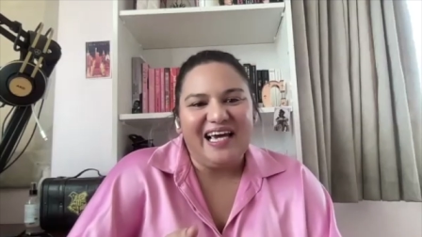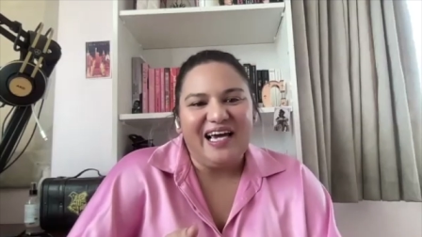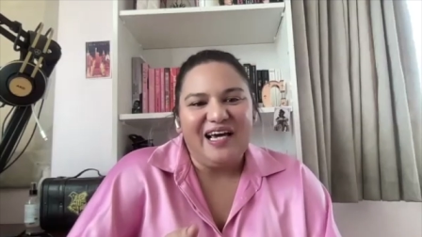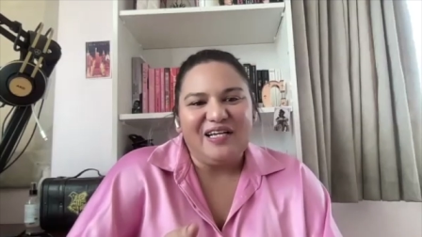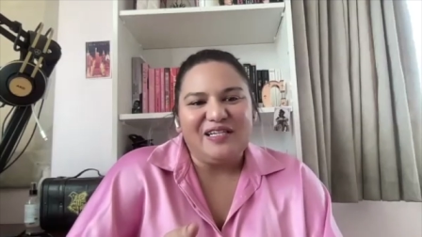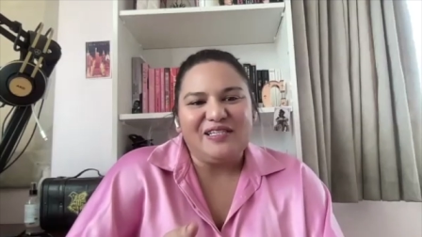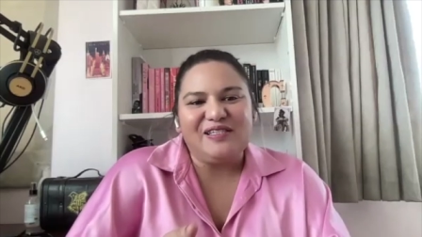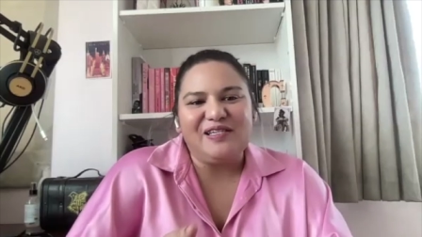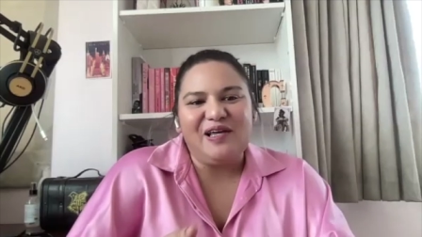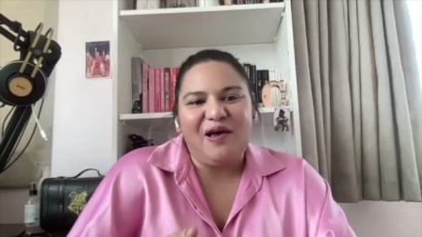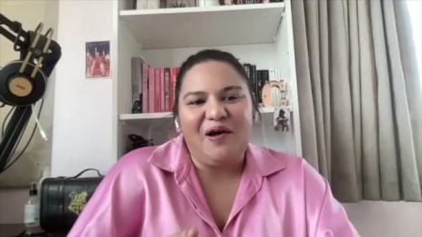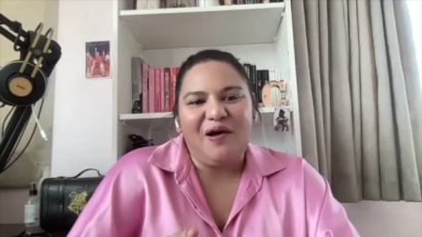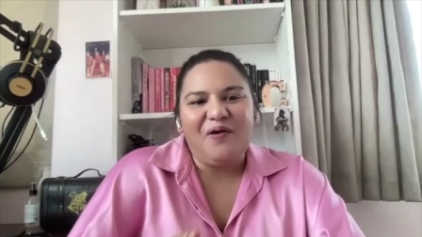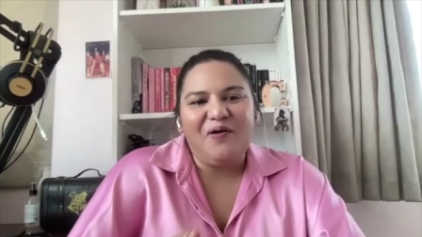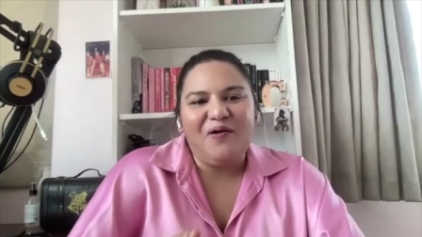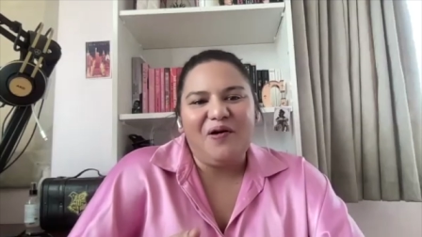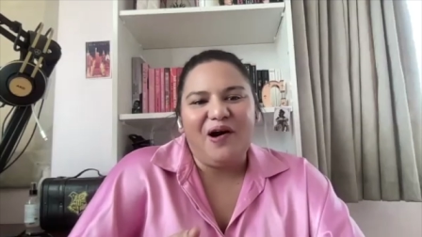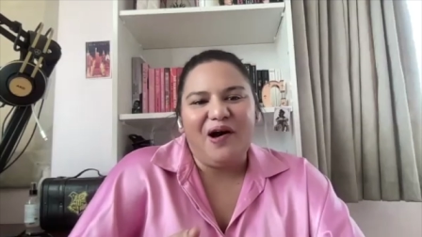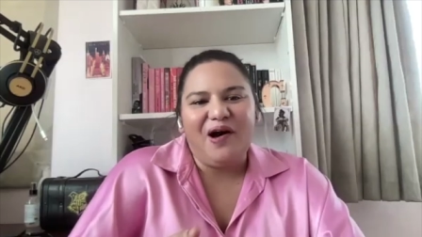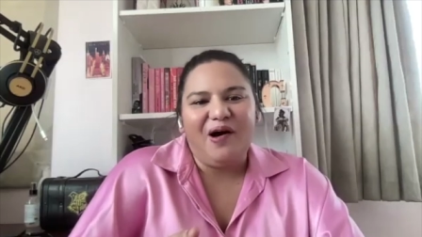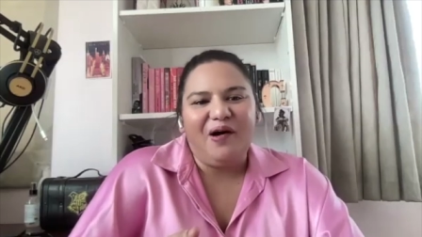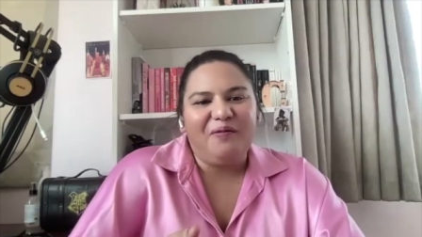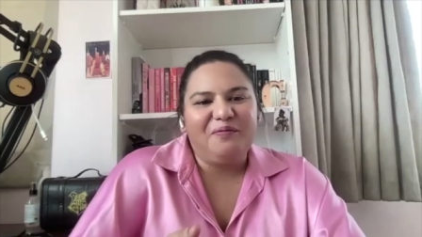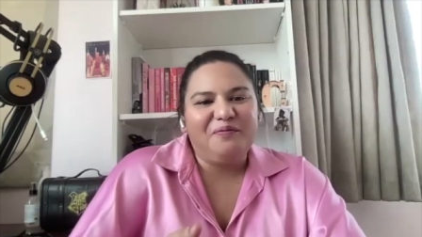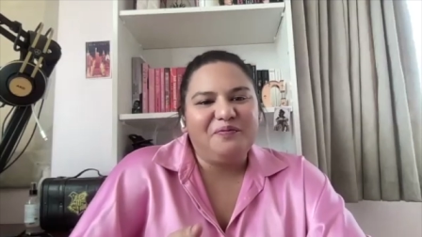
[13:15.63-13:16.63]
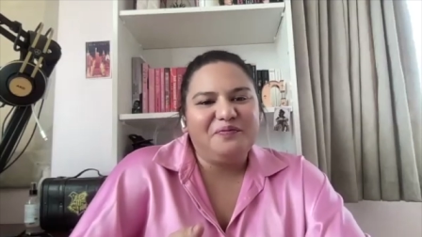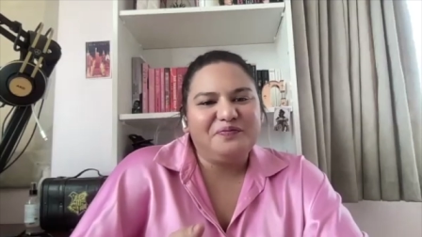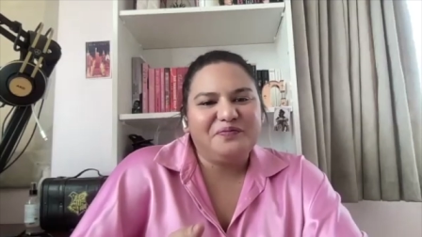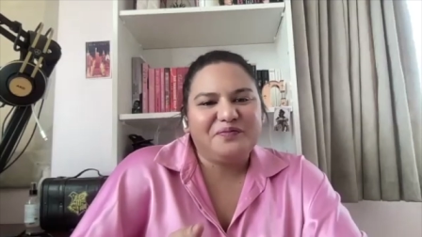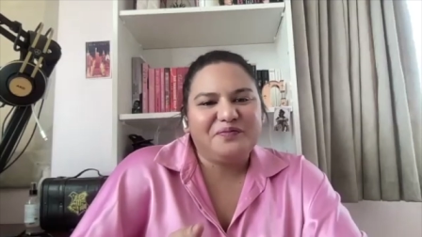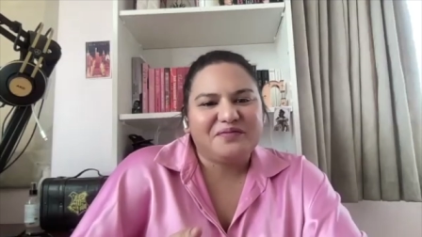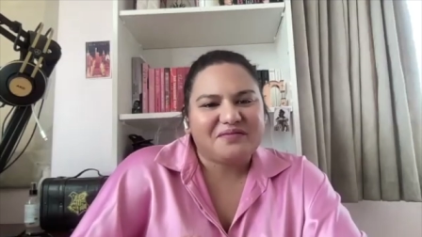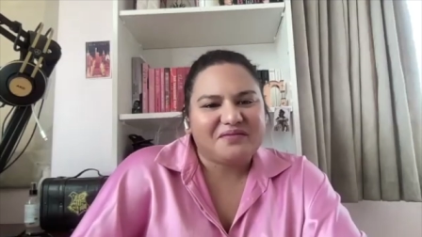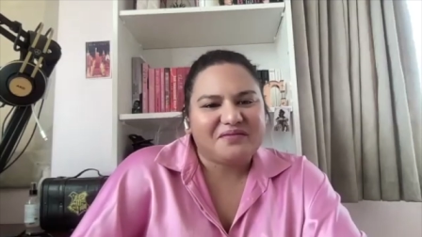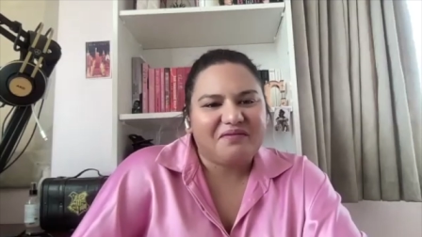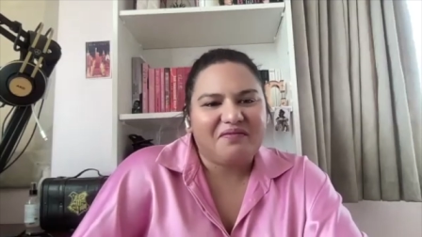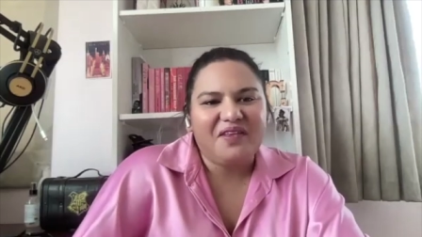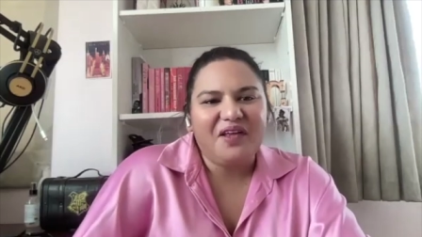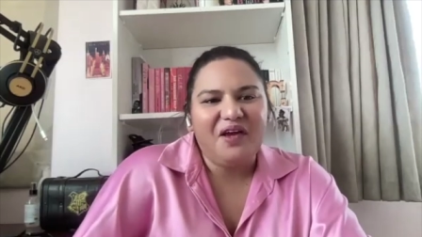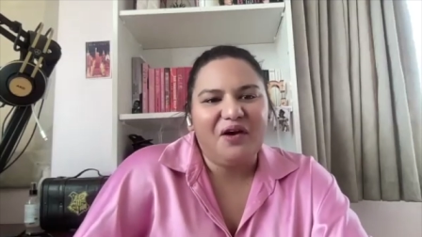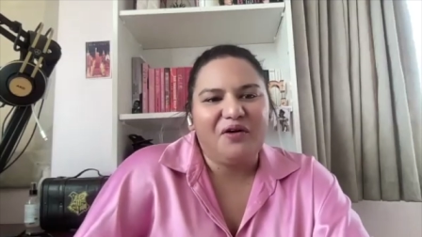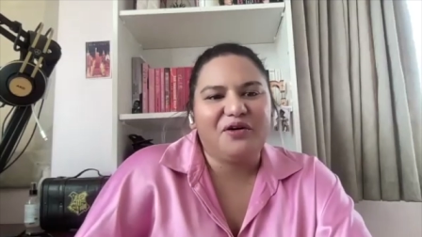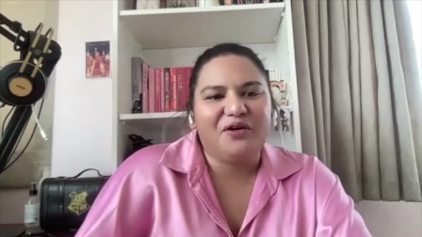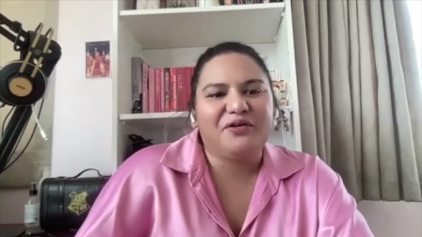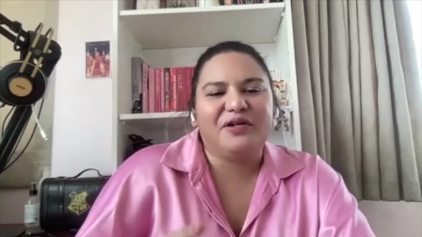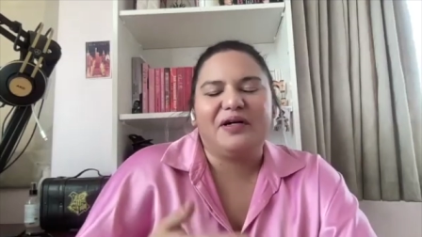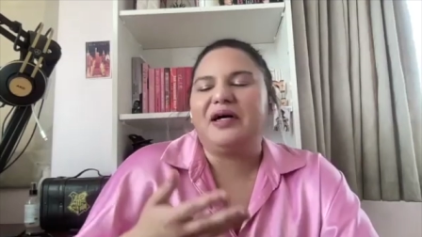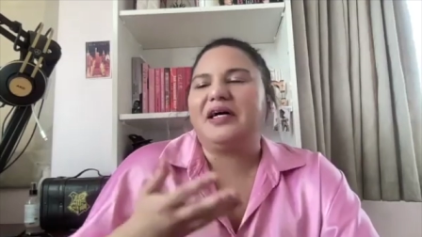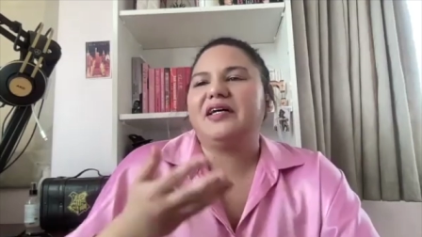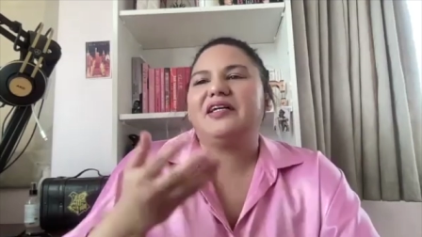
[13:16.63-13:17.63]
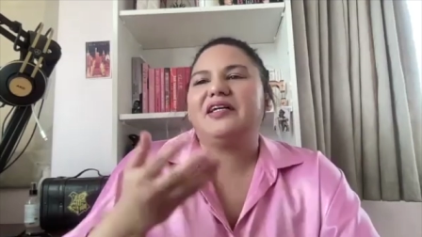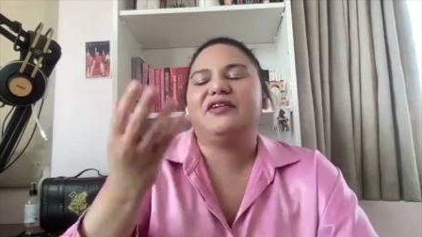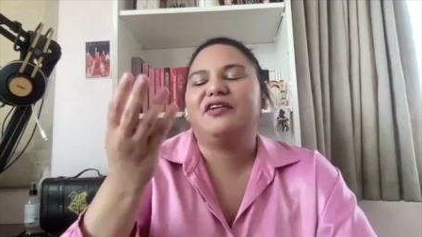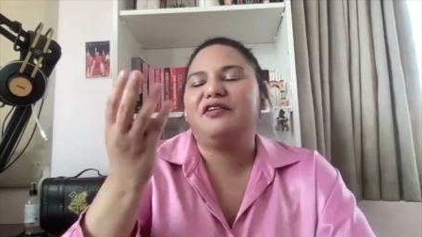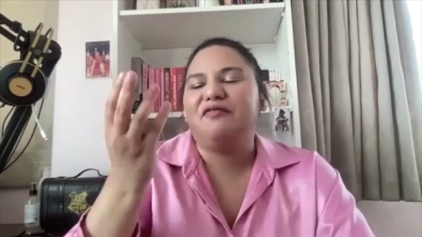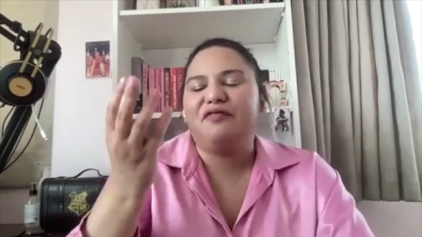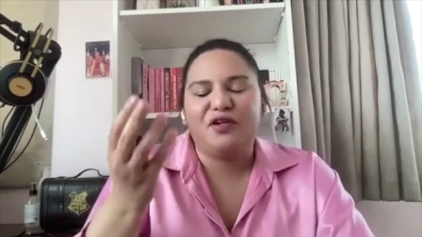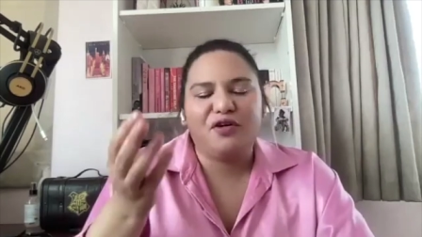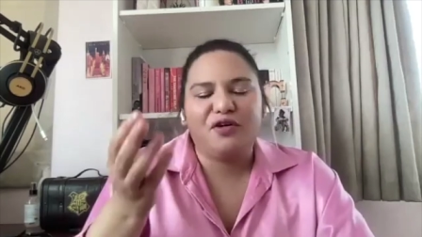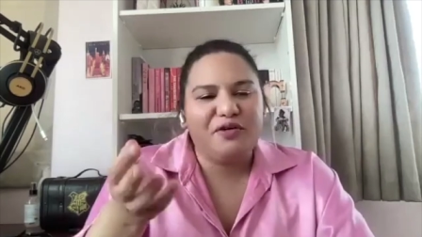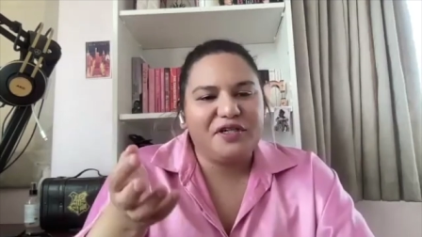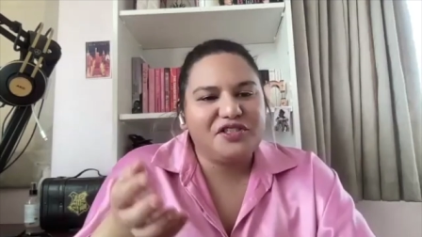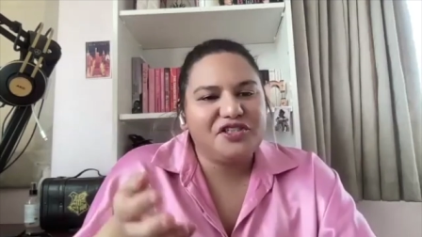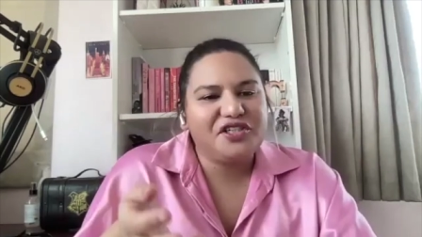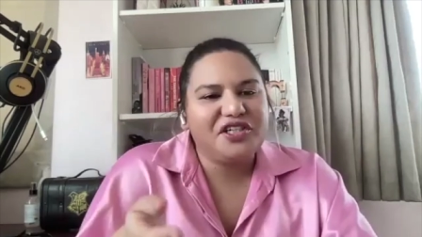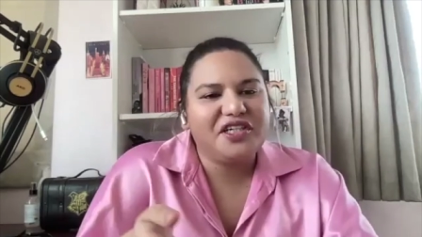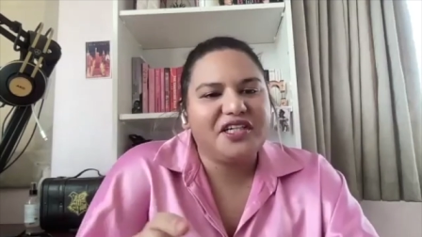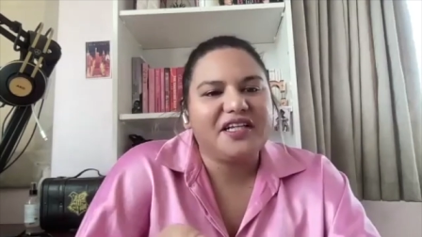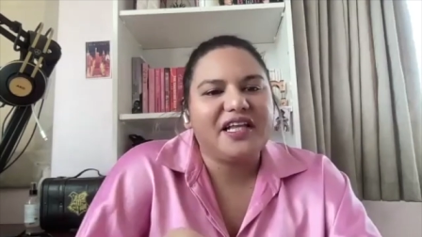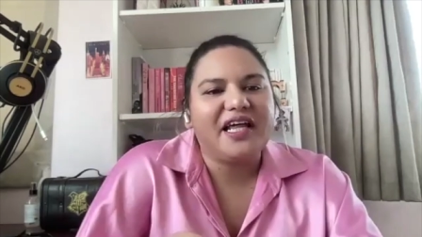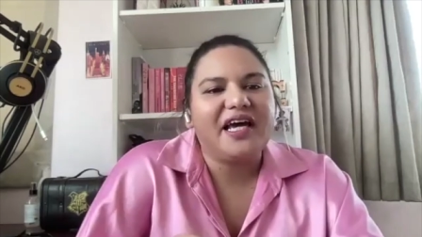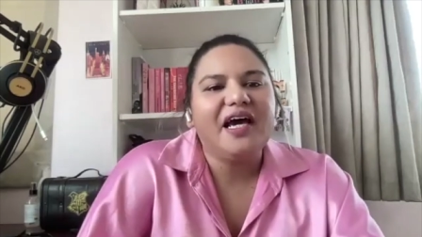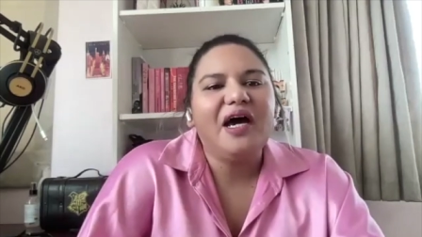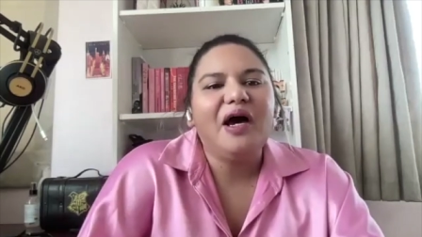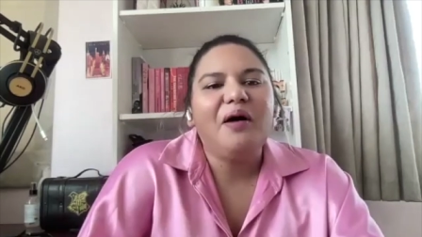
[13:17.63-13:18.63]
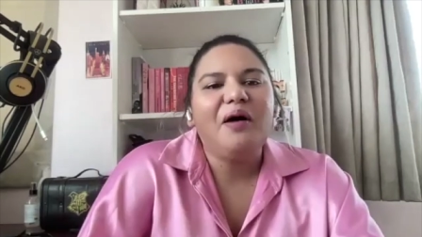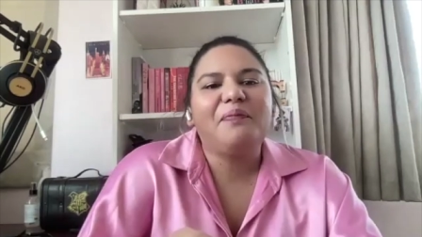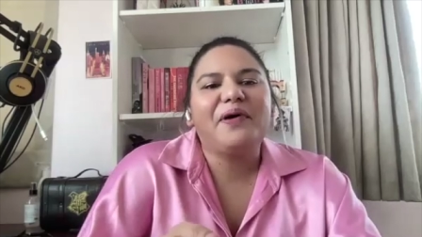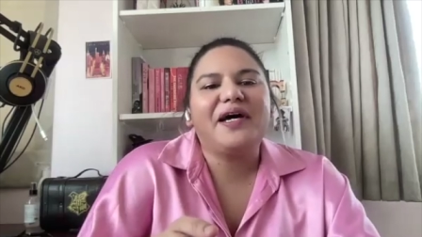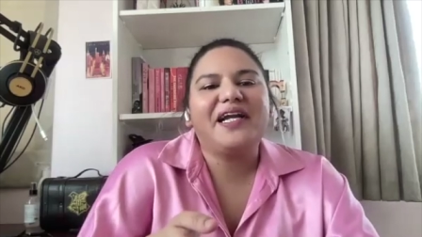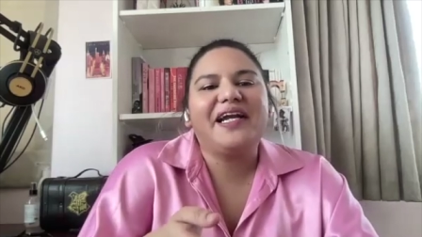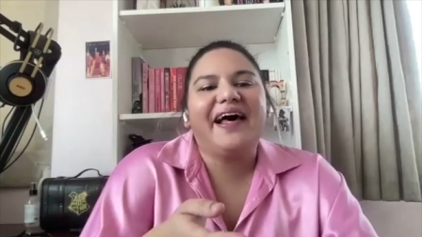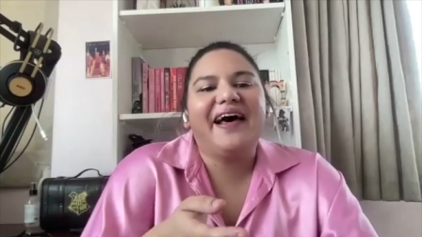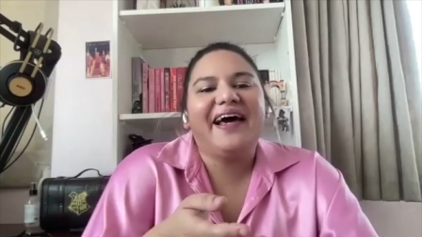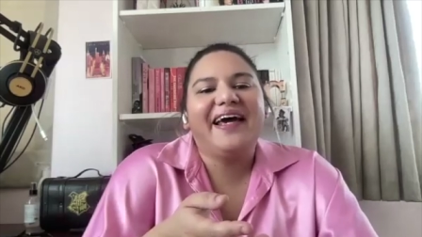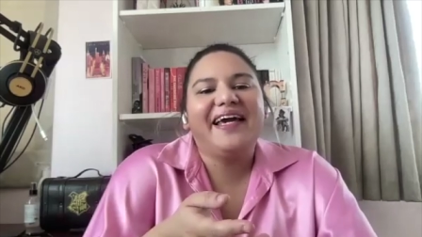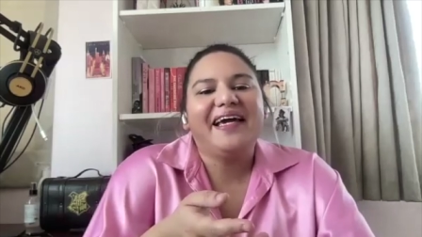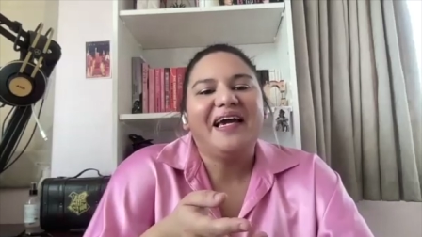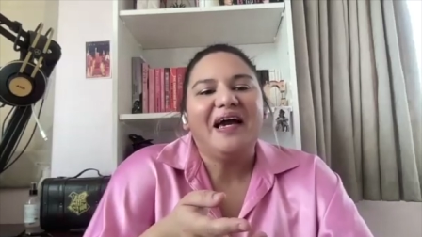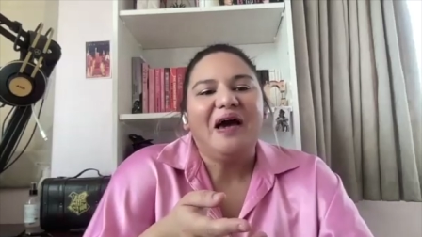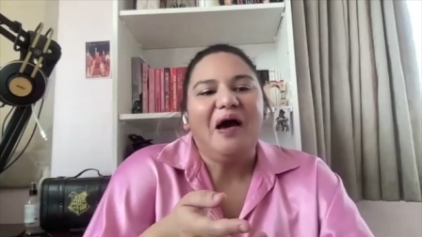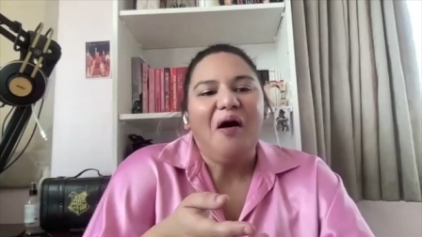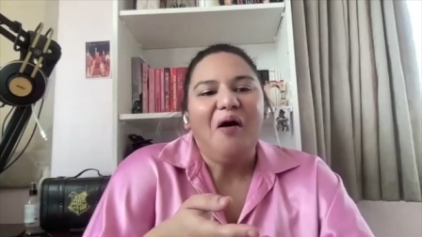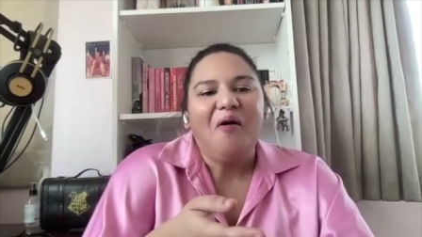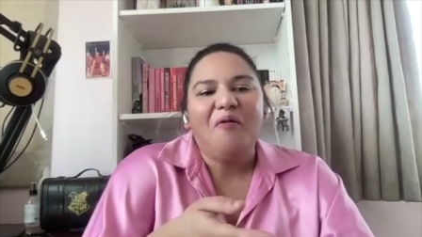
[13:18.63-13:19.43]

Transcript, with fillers: So, um, well, I don't have a question in that, but like,